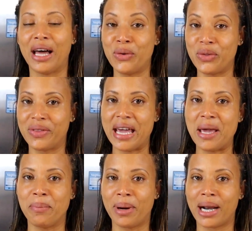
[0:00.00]
Another Day
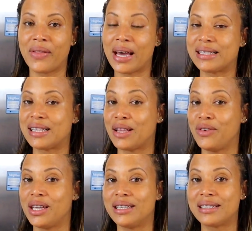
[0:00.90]
in Paradise, The
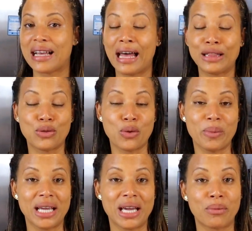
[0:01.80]
Beginner's Guide to
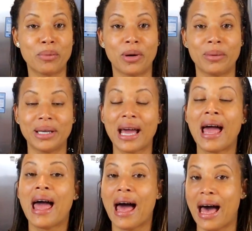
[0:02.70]
Dominican Republic
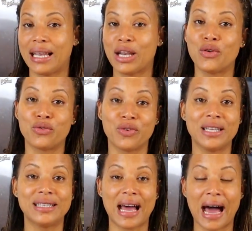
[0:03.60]
at
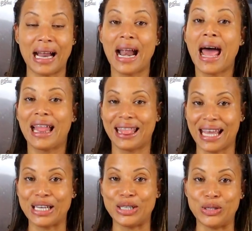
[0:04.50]

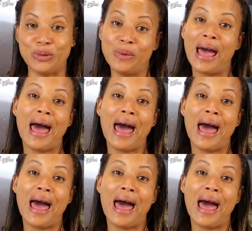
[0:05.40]
norberis.com.